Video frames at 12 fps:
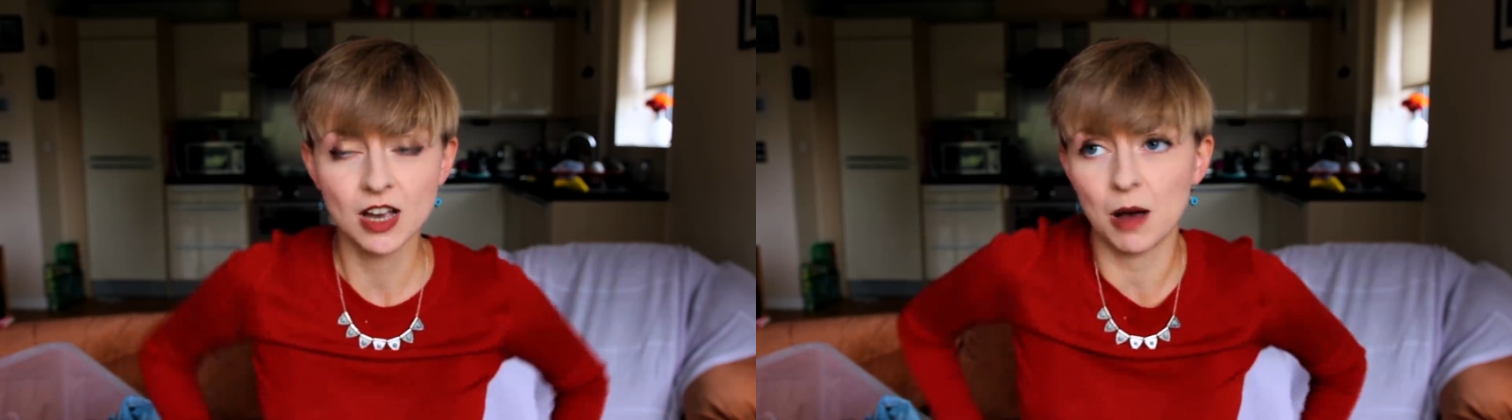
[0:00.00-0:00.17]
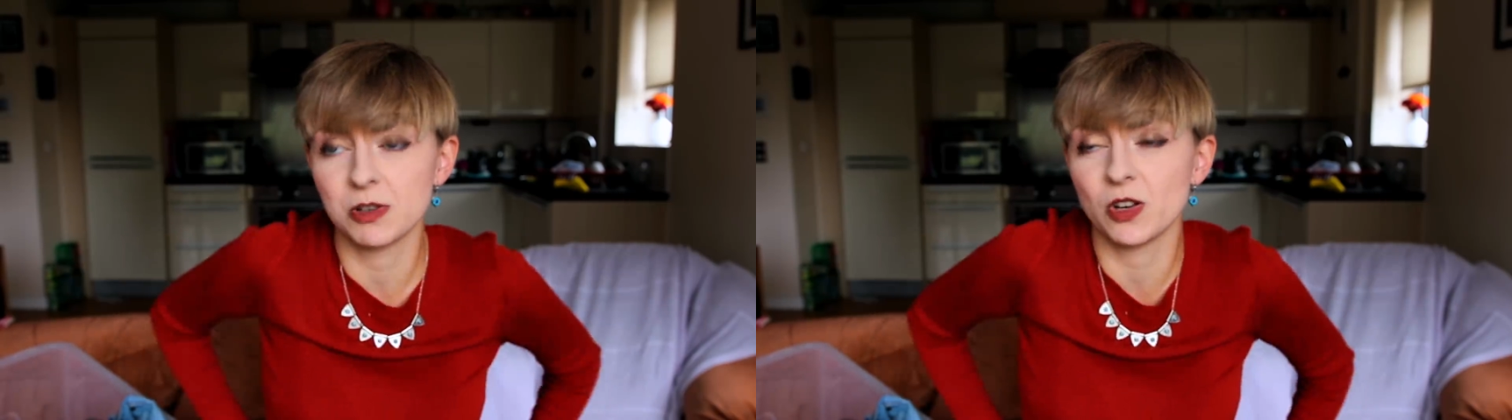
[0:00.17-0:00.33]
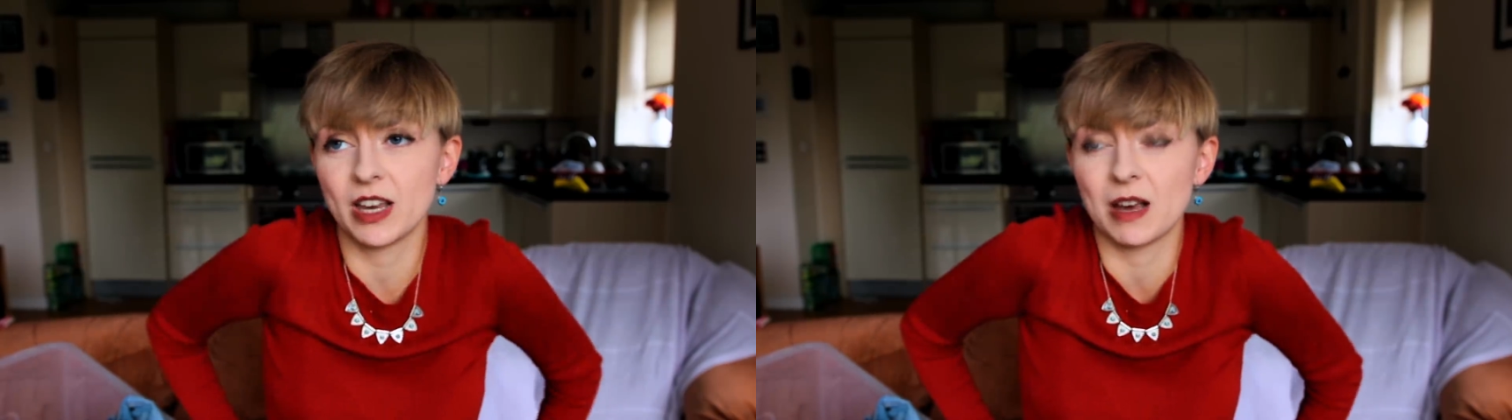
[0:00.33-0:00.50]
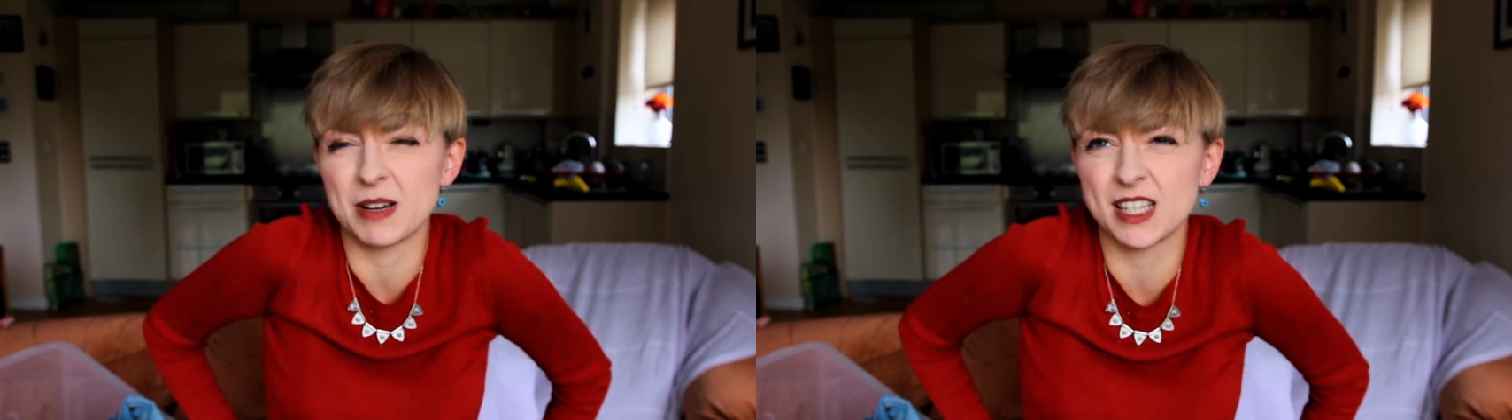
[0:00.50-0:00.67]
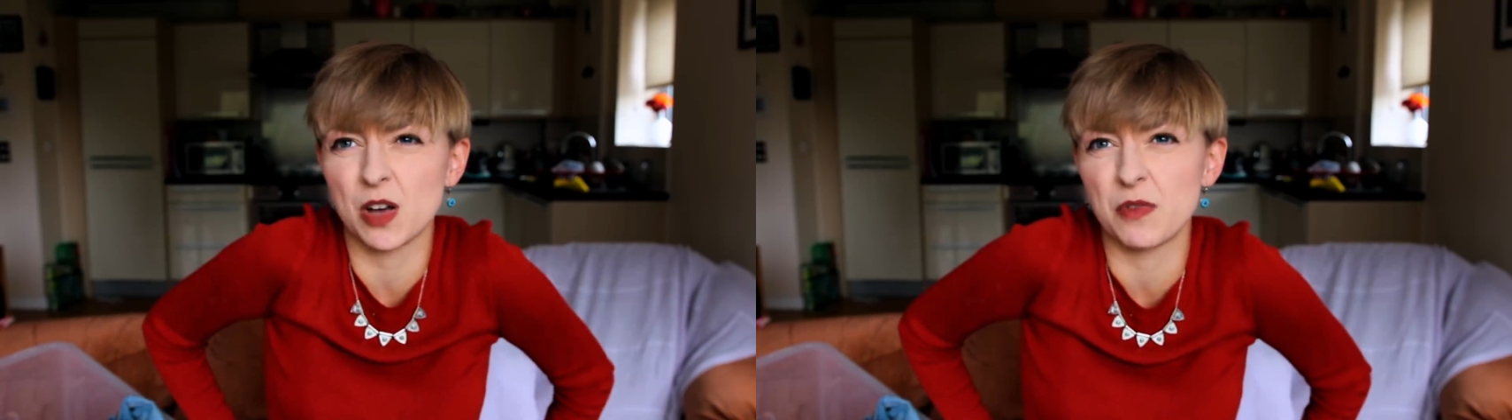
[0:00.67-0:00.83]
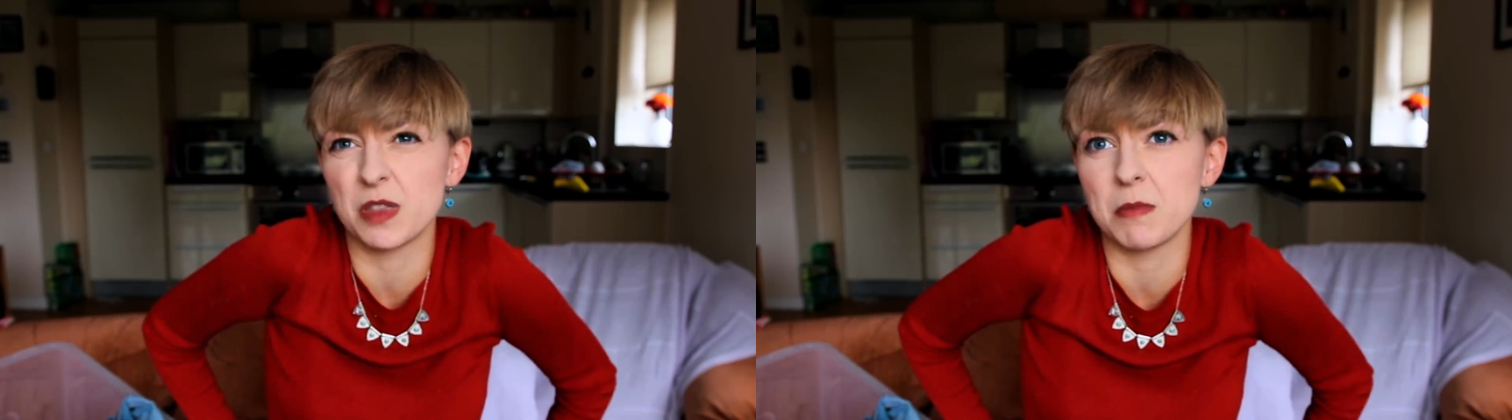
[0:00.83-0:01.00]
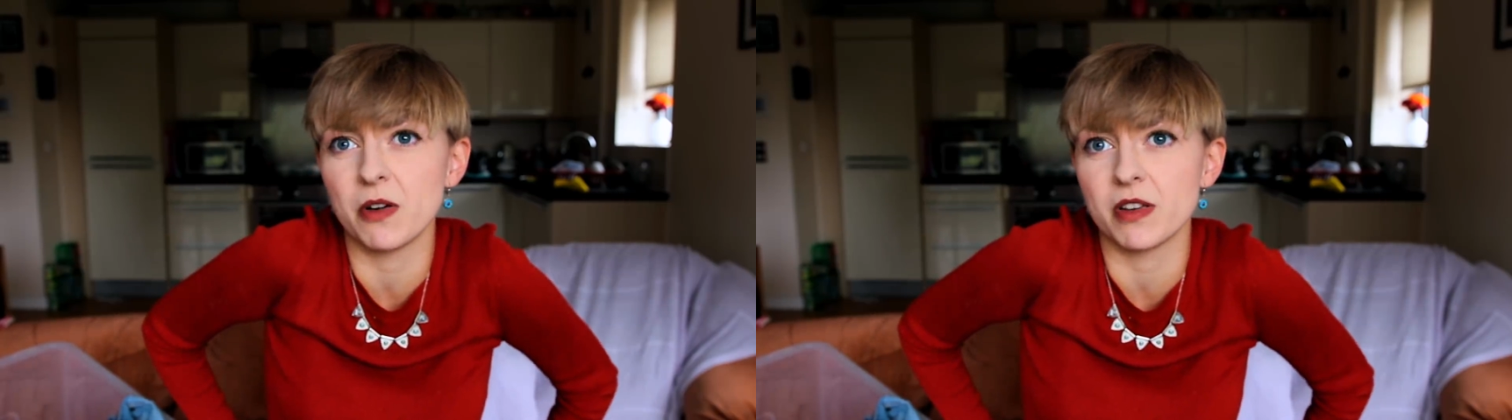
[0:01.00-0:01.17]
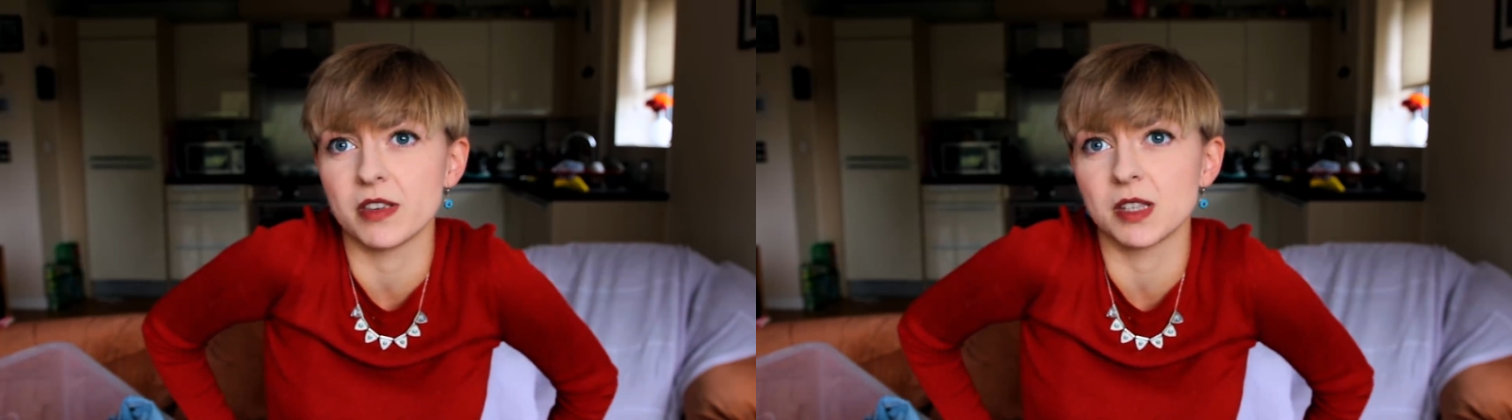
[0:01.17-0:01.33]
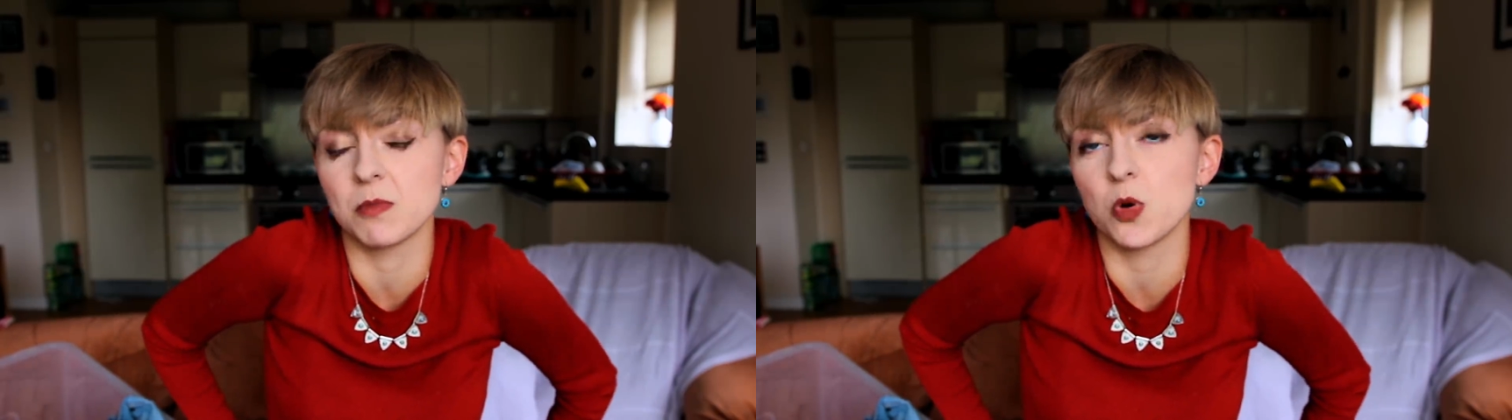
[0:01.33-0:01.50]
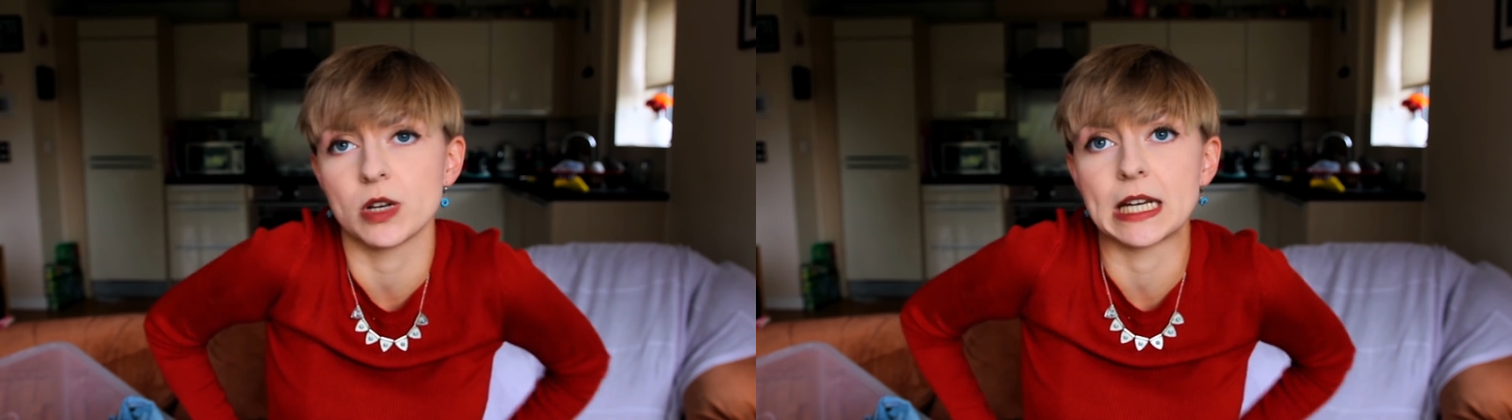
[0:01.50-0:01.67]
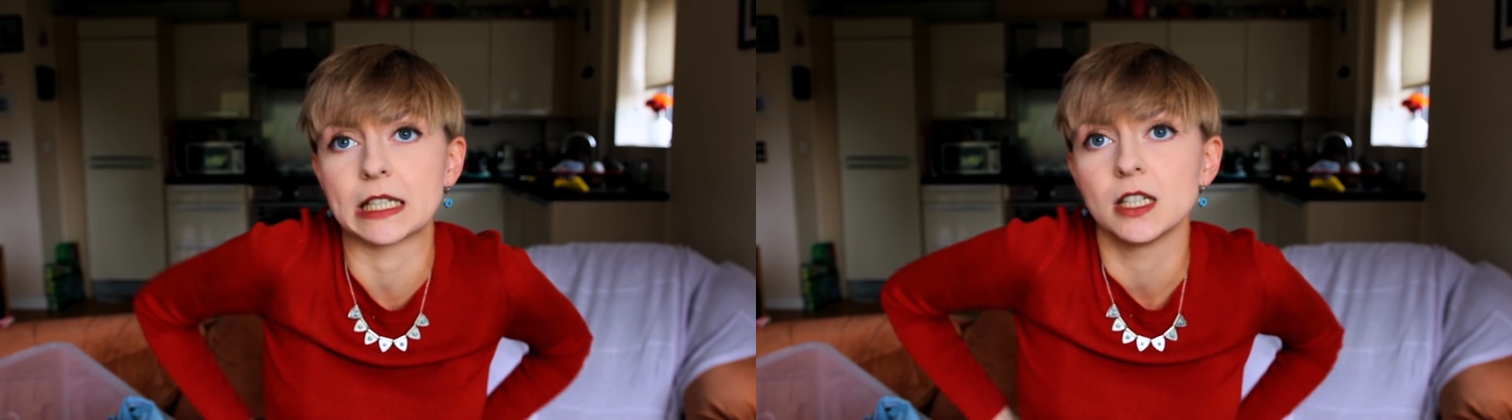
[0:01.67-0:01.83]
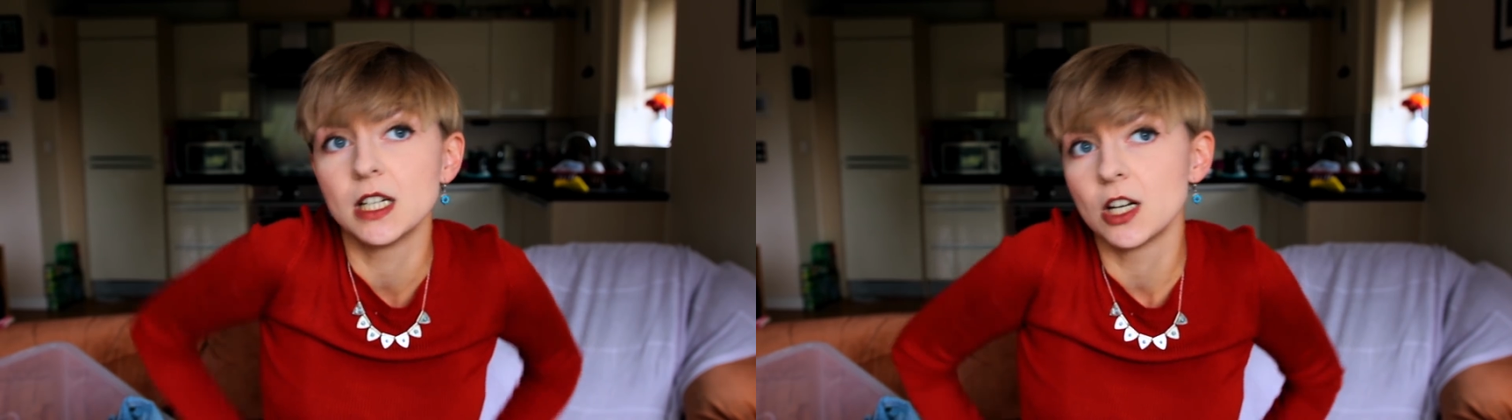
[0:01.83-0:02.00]
I was looking at myself in the mirror this
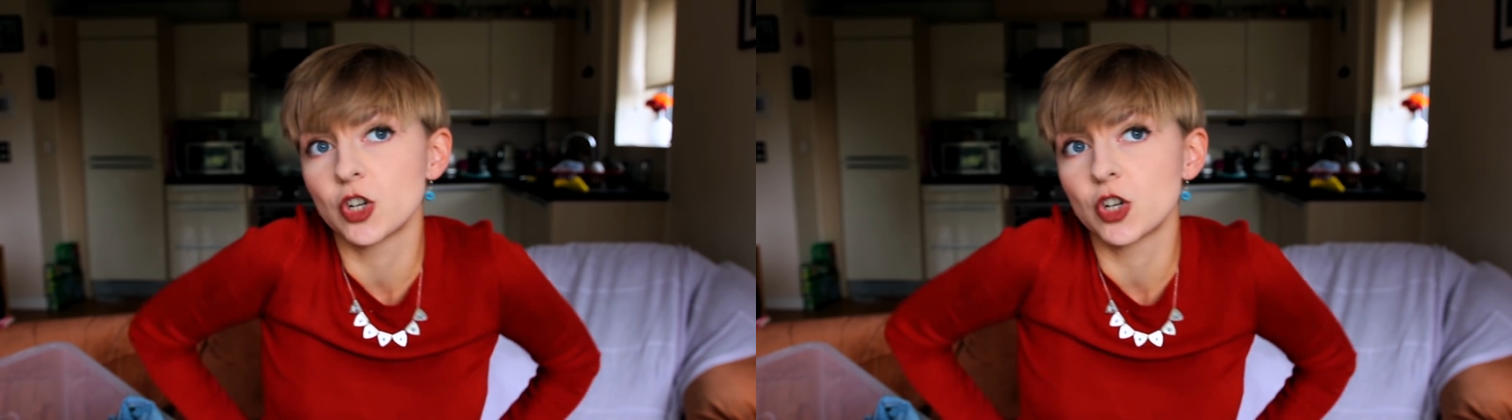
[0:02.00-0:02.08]
morning,